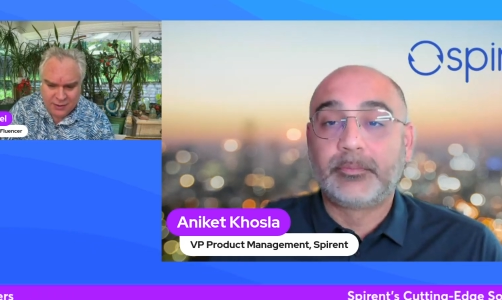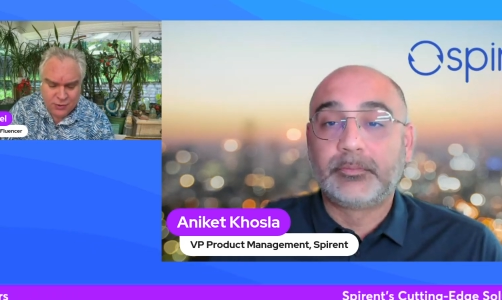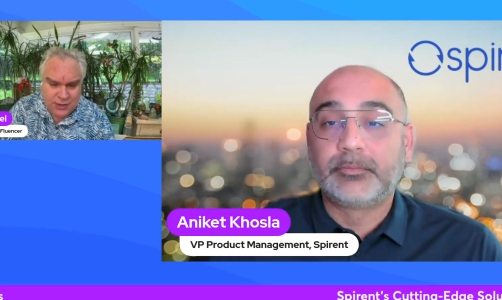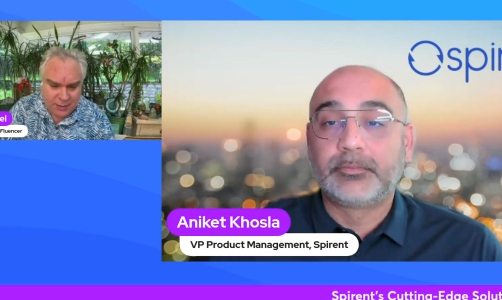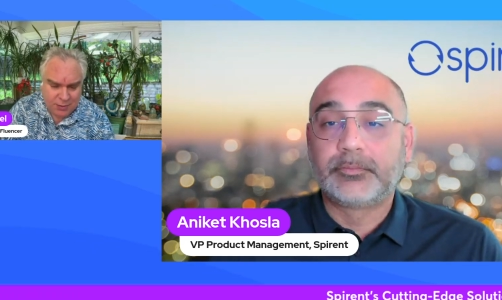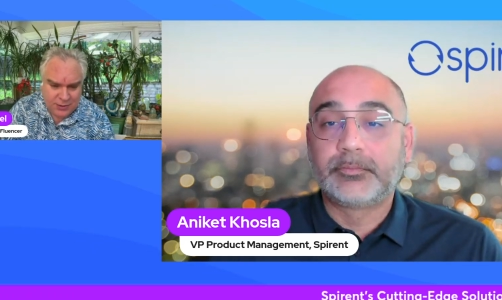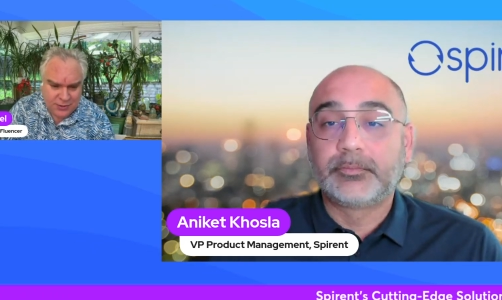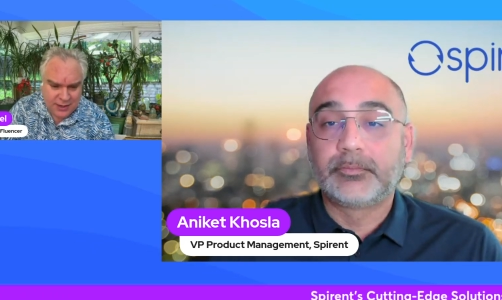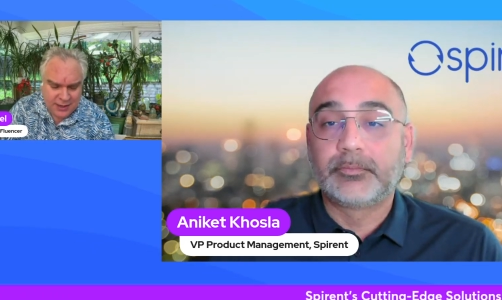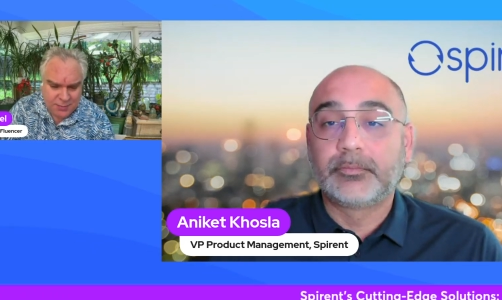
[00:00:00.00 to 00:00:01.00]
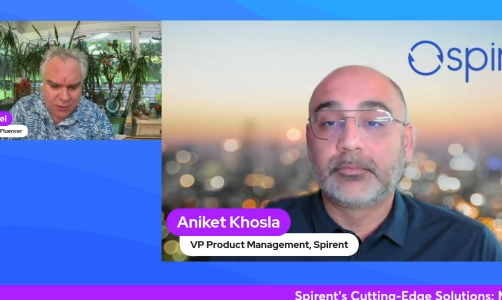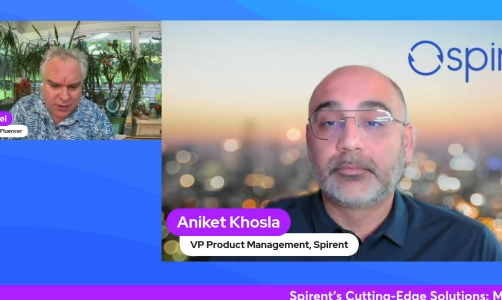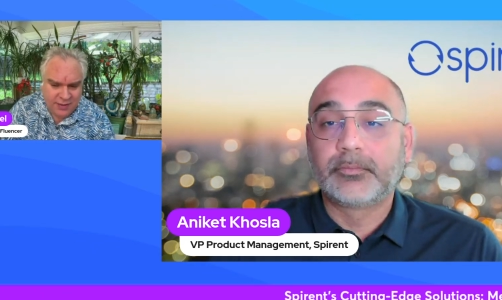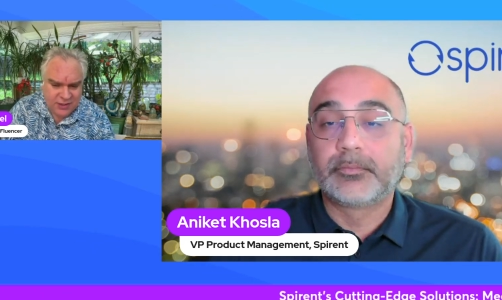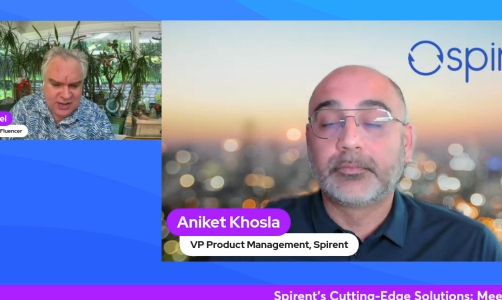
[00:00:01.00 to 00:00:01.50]
Speaker 1: huge opportunity.
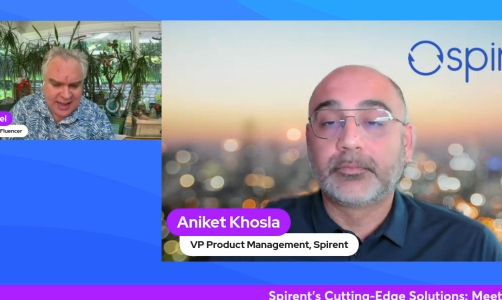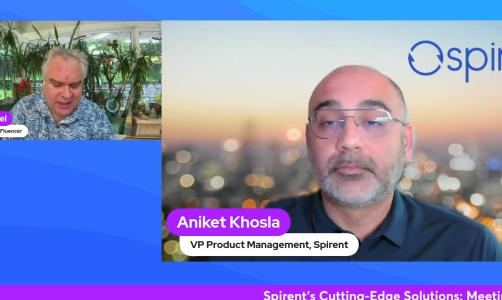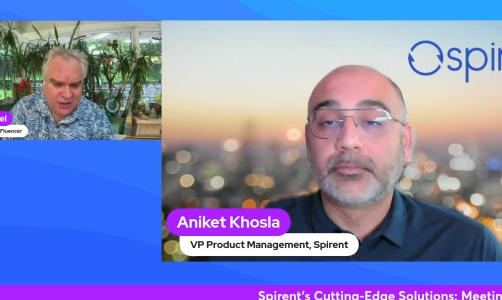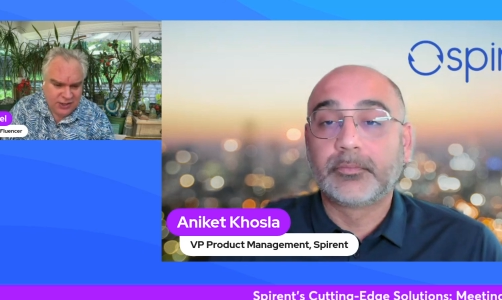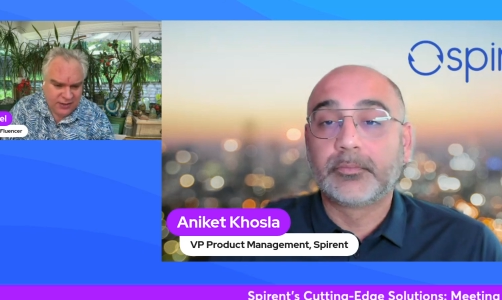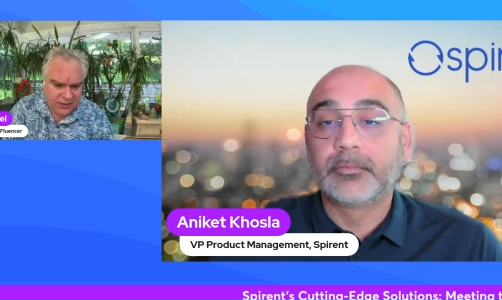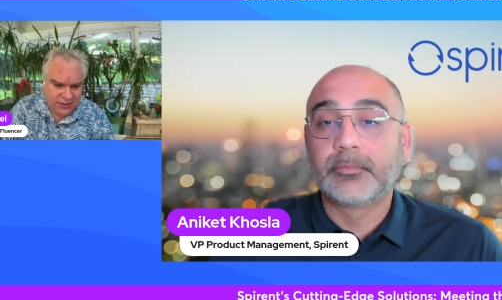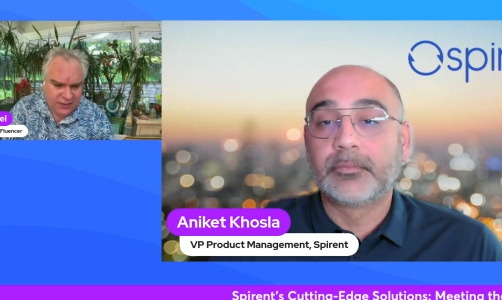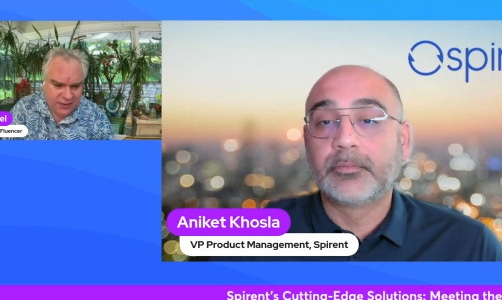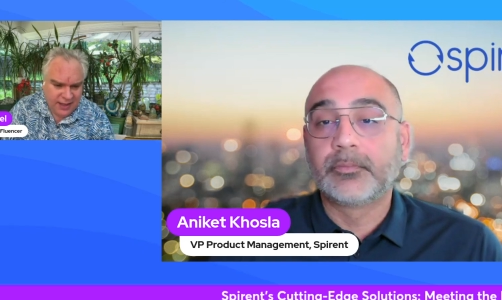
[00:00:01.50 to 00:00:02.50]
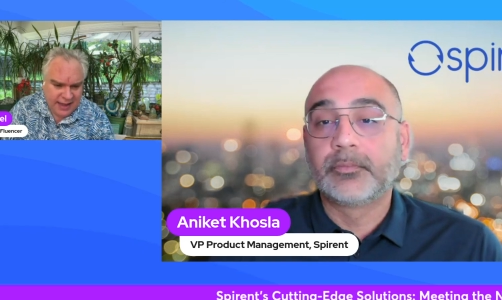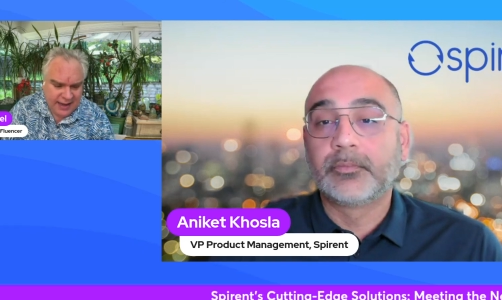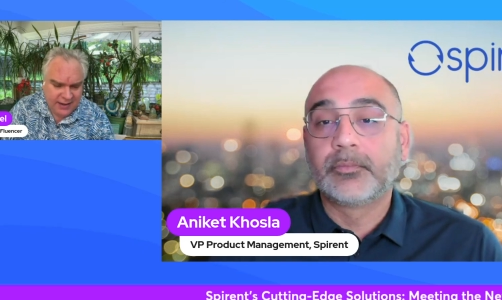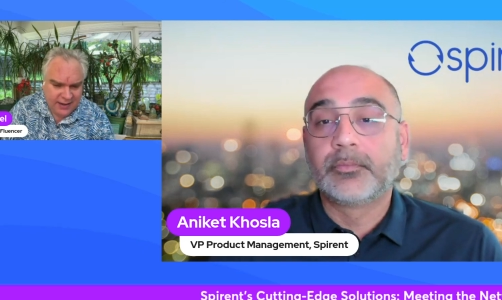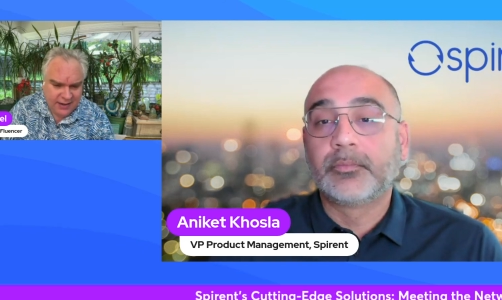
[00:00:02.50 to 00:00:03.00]
But what are the challenges
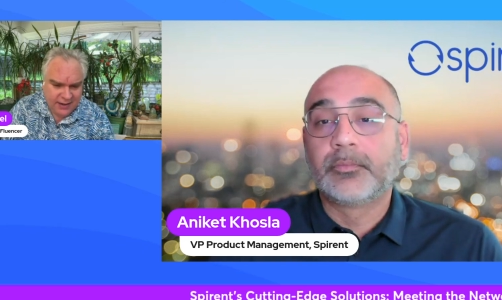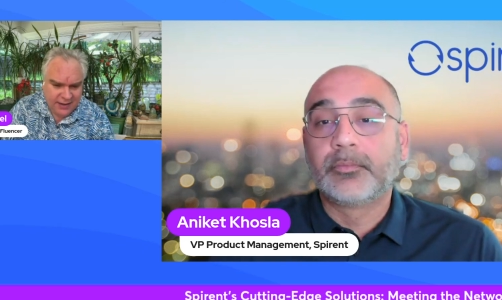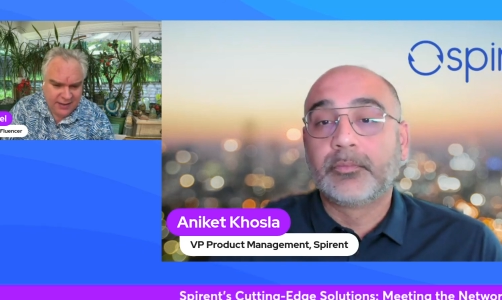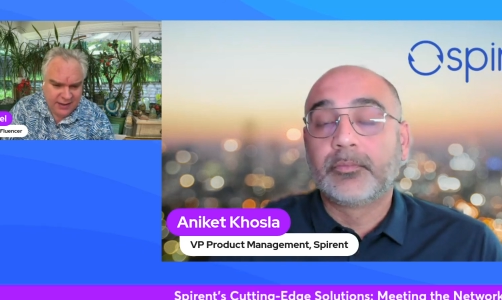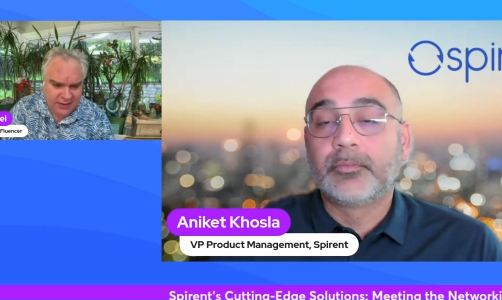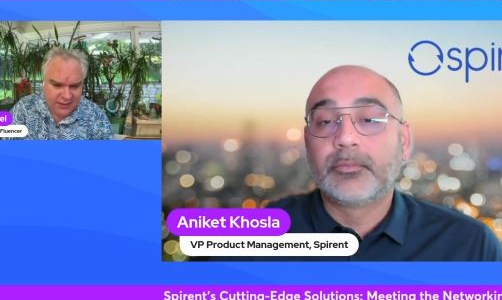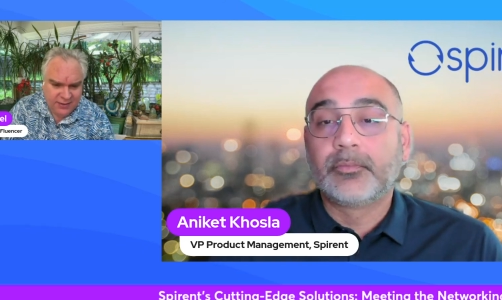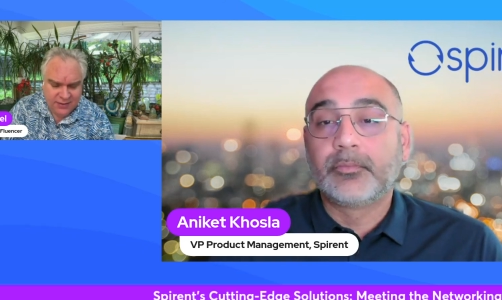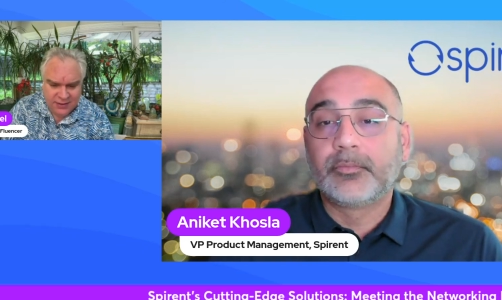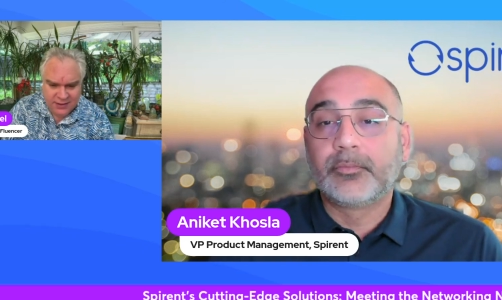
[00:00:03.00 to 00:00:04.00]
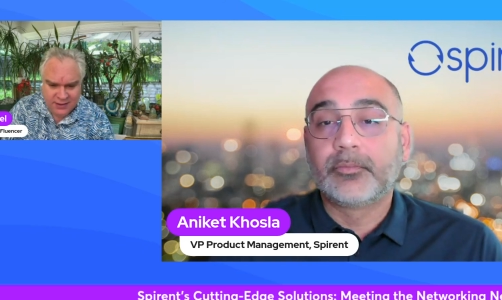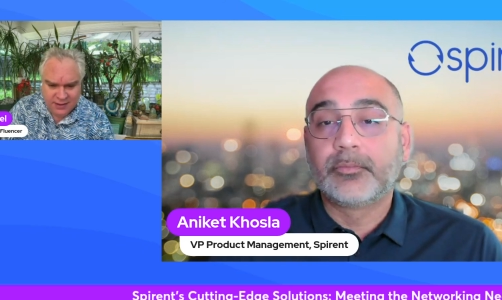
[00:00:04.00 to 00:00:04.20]
that these